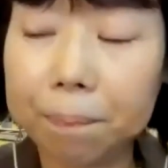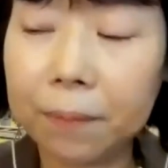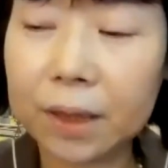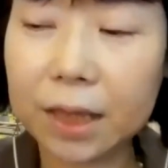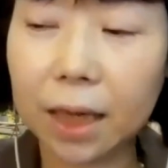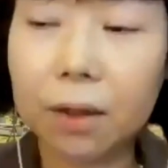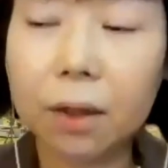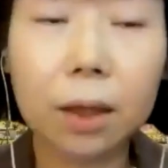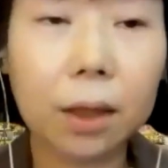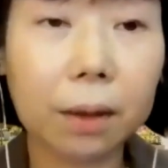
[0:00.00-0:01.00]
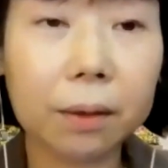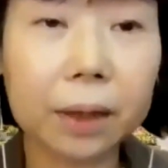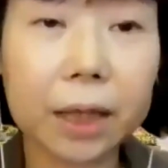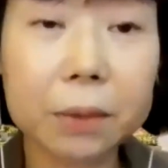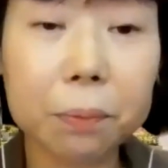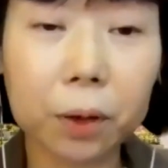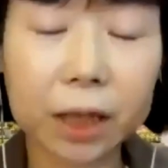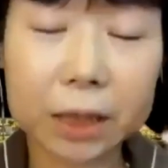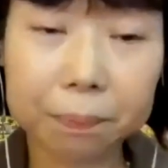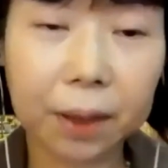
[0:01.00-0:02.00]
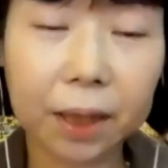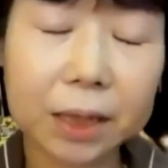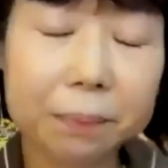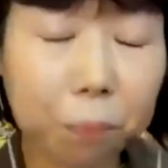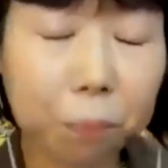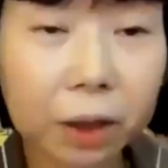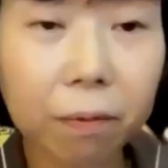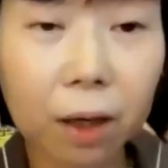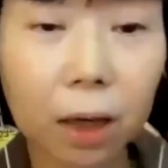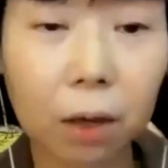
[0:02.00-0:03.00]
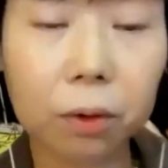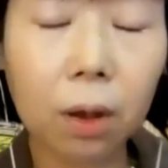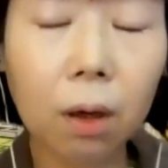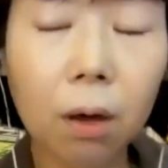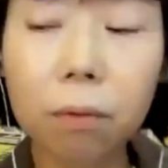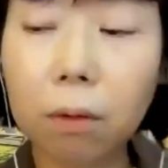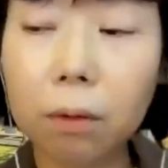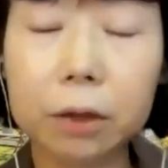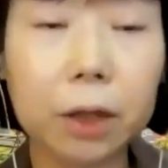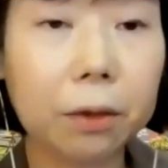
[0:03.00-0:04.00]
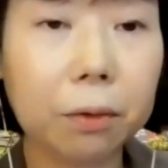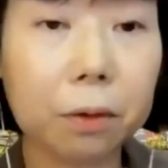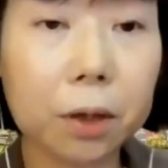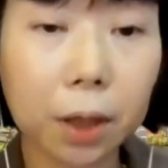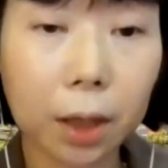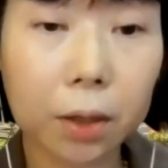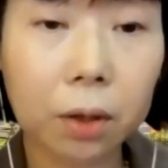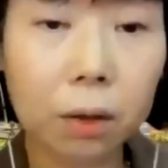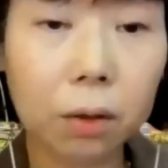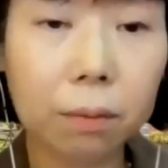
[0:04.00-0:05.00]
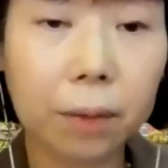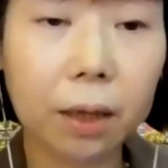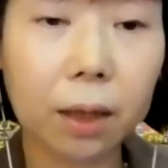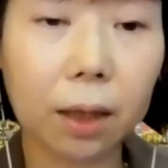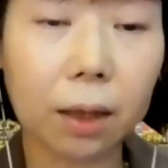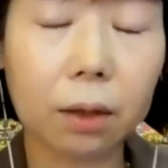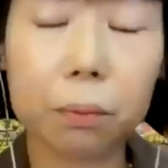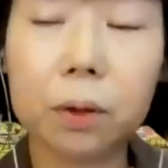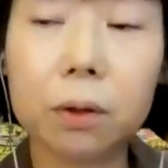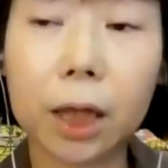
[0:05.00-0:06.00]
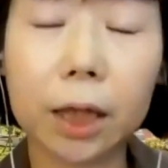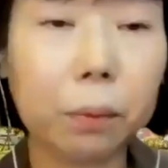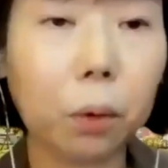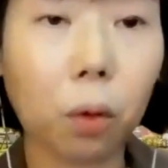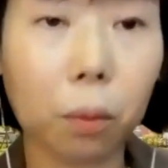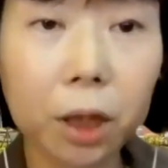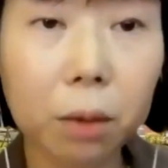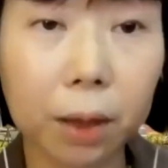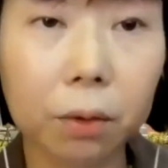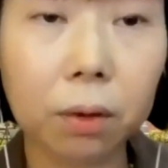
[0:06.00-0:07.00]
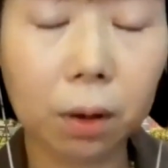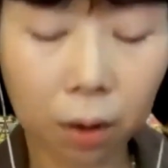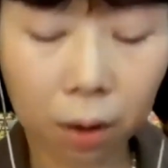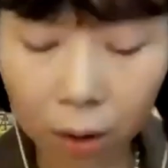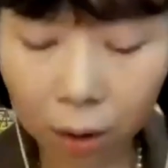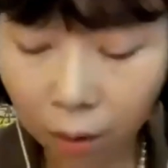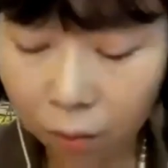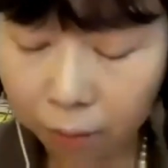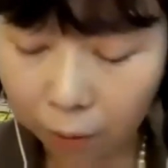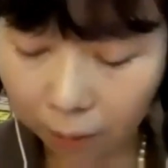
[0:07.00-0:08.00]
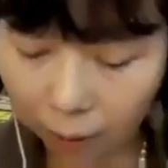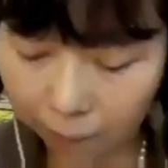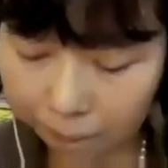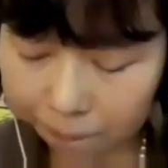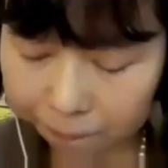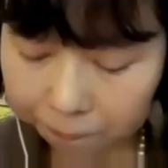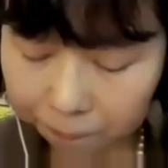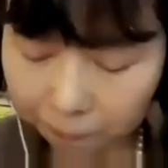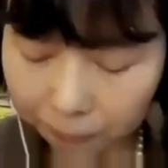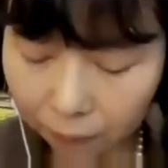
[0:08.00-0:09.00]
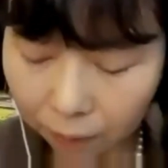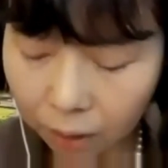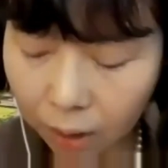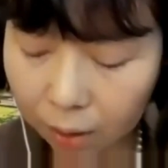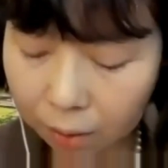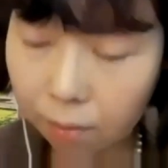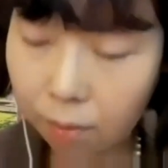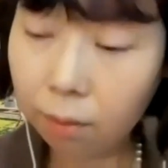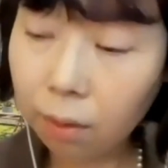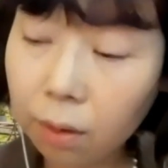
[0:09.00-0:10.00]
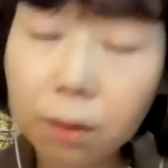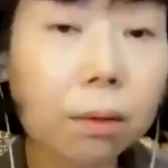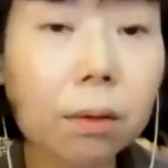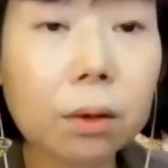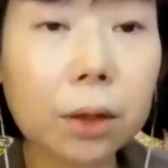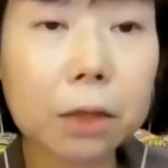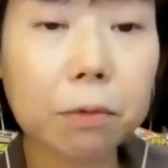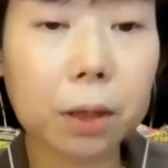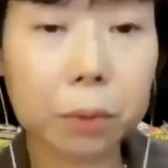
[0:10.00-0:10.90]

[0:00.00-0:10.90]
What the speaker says: then it's more difficult for the United States to make a kind of credible commitment. Well, and so that's one